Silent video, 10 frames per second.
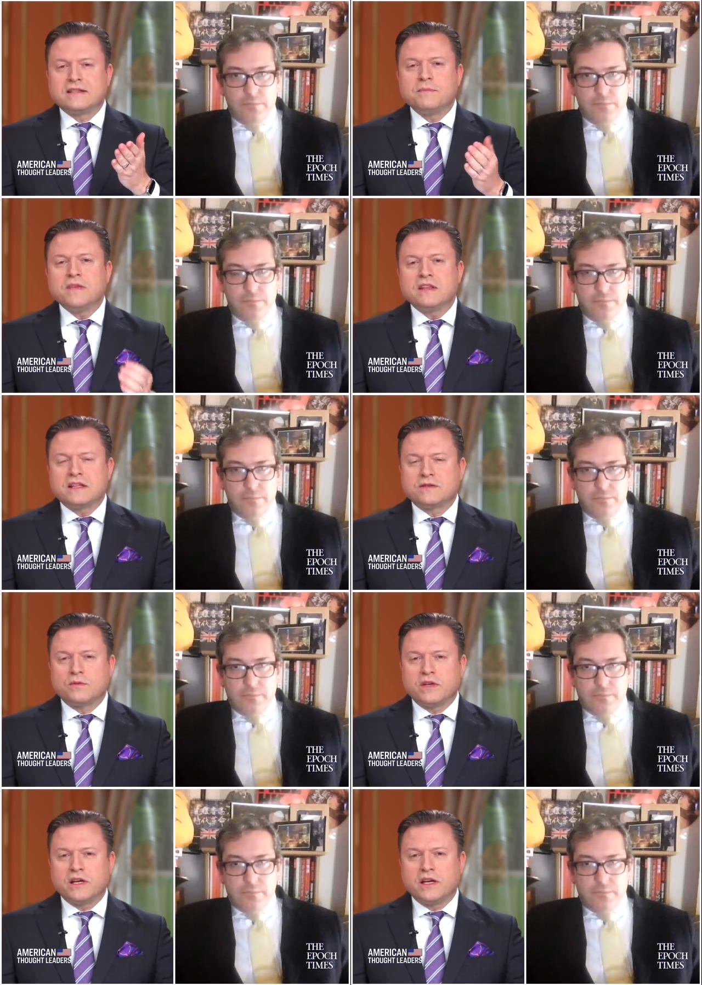Speaker 1: something that's
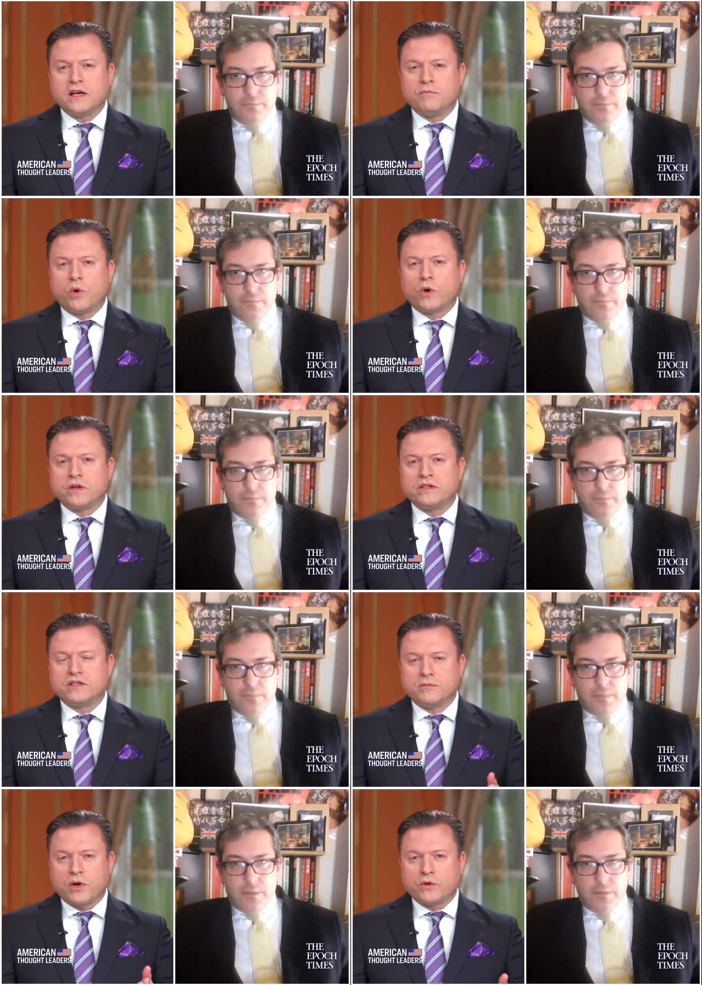really important
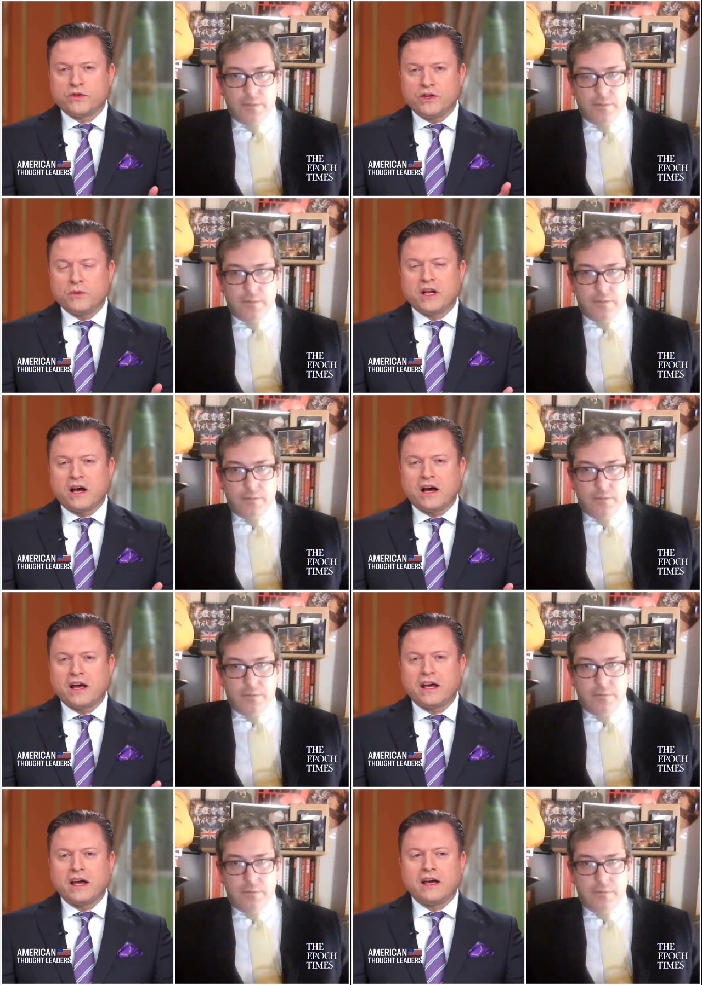to both you and
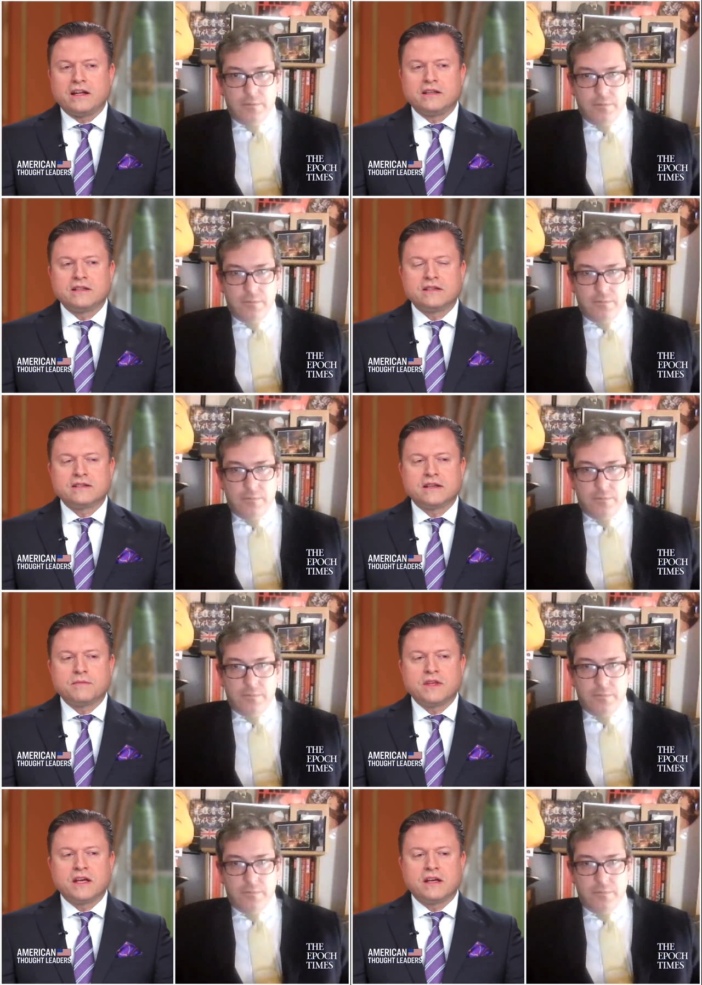I, and this is
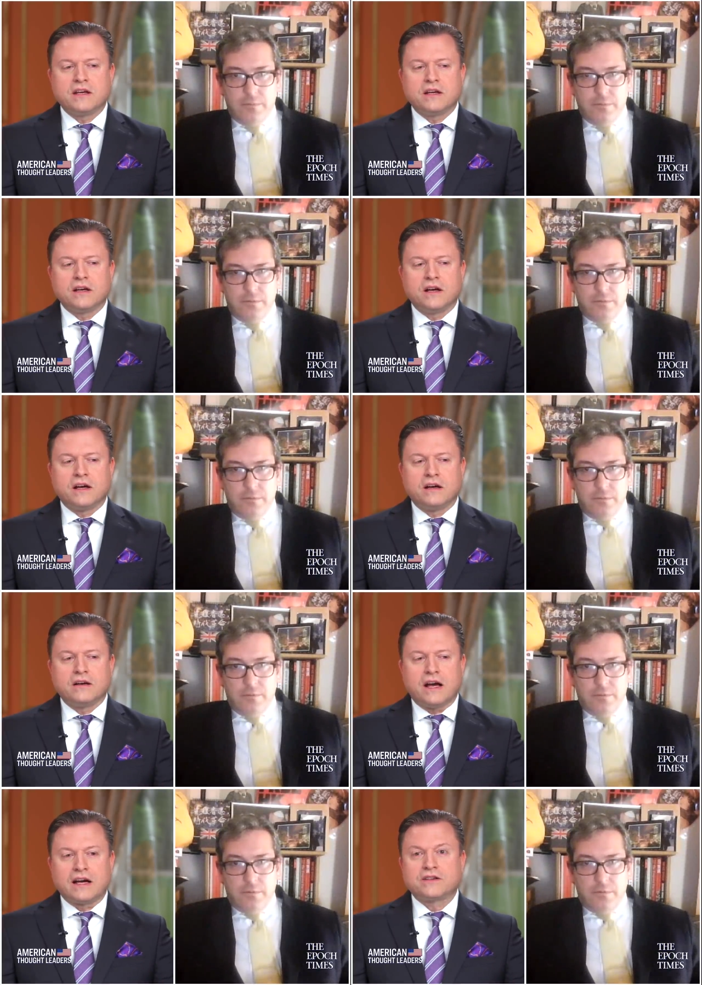something uh,
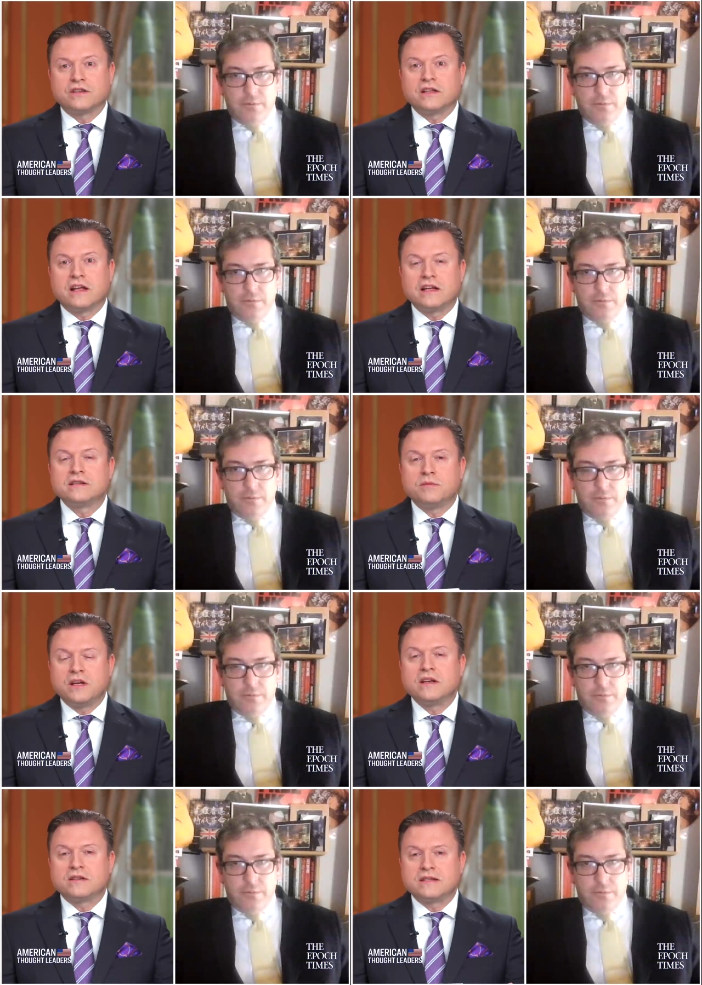actually that has been
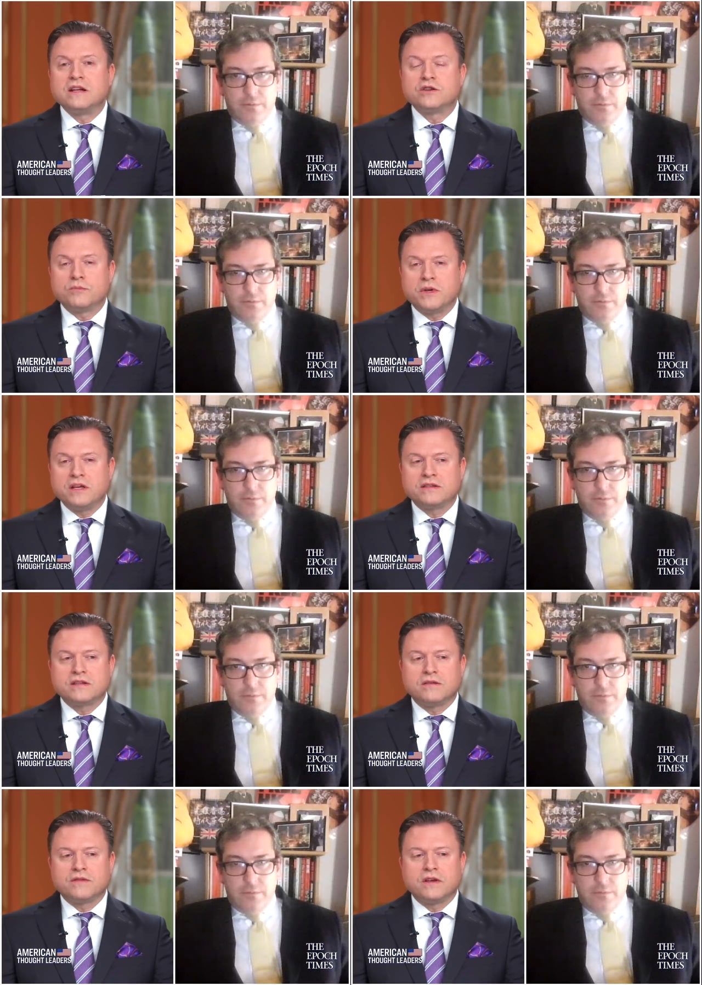a centerpiece
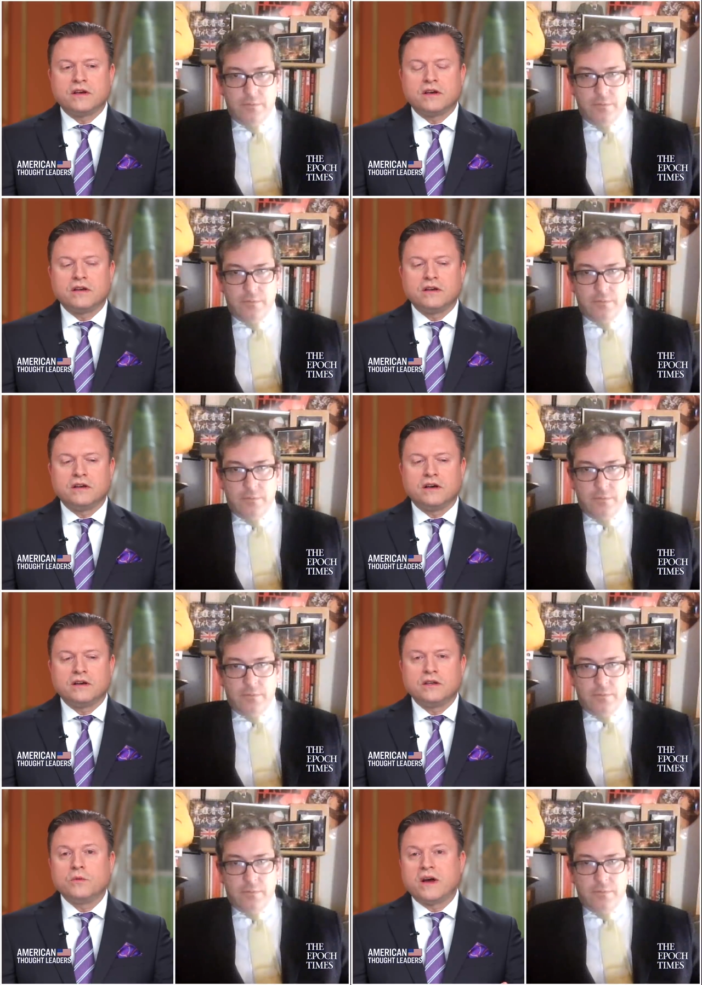of the uh,
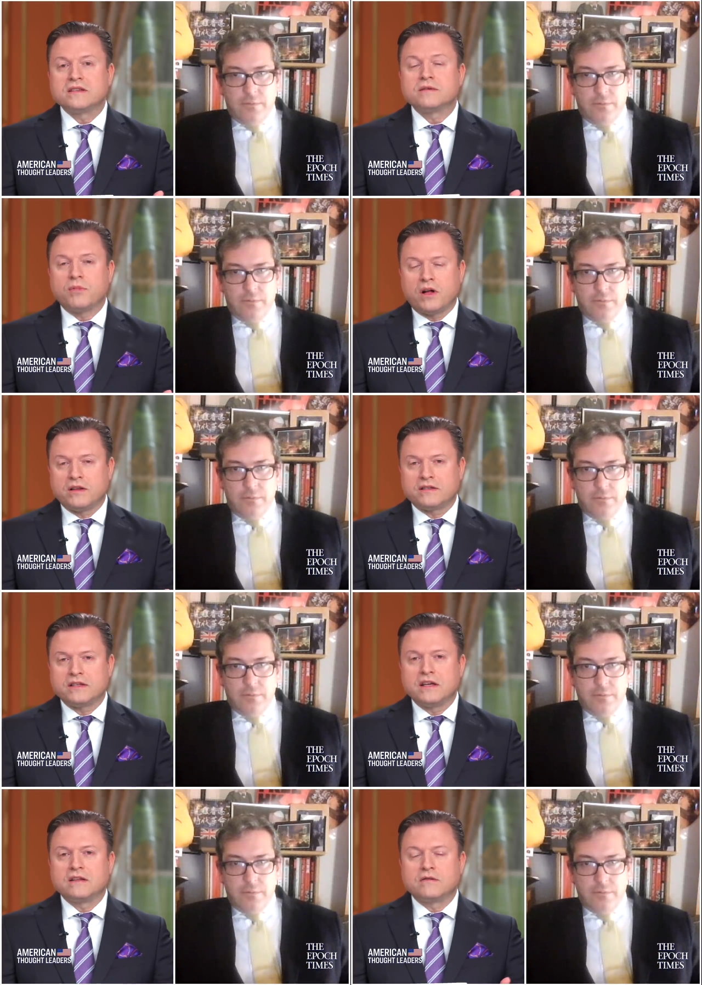US
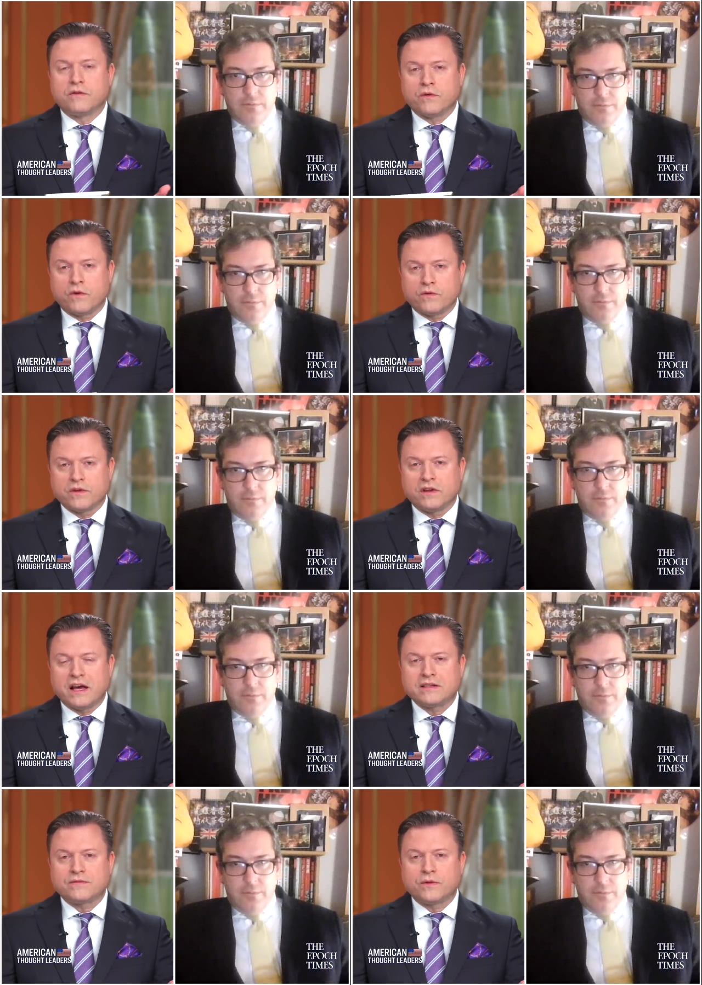policy over the
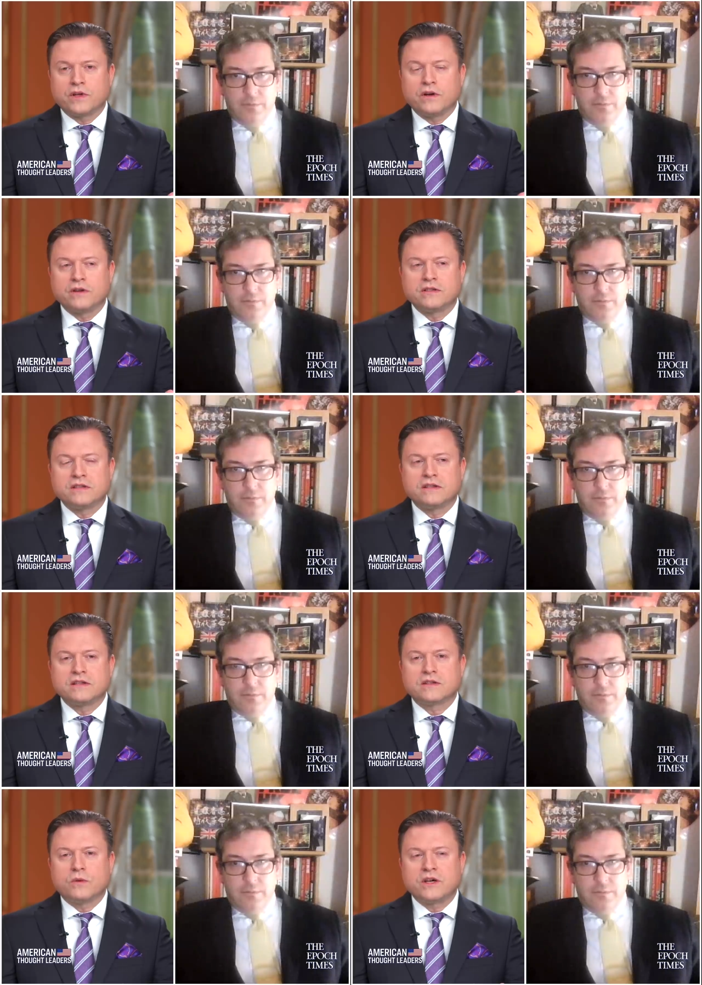last four years, is
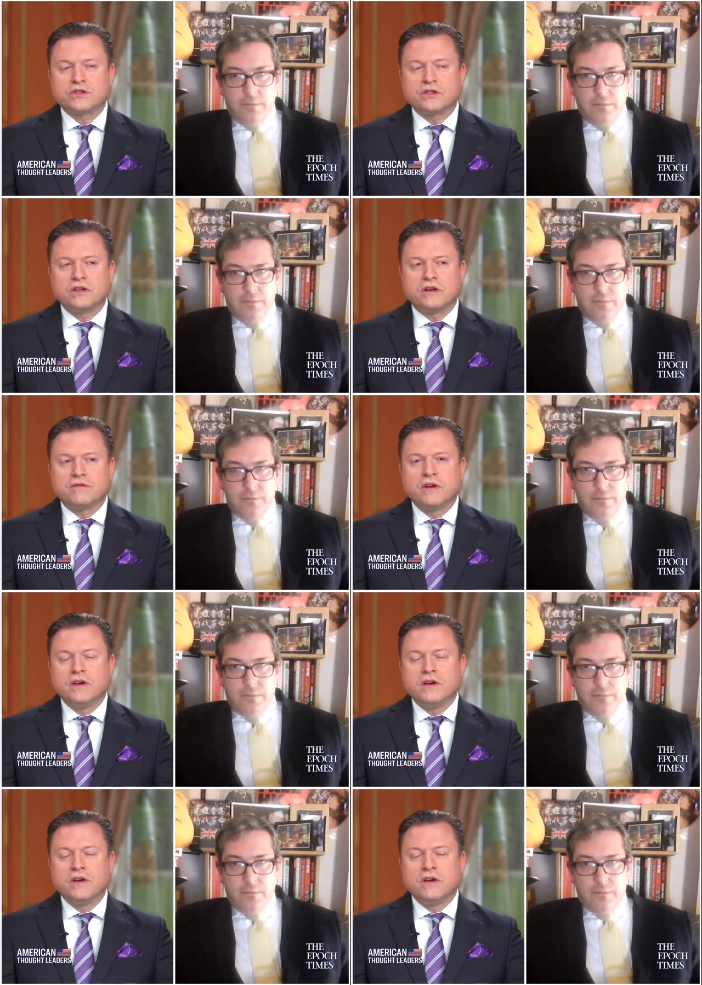this question of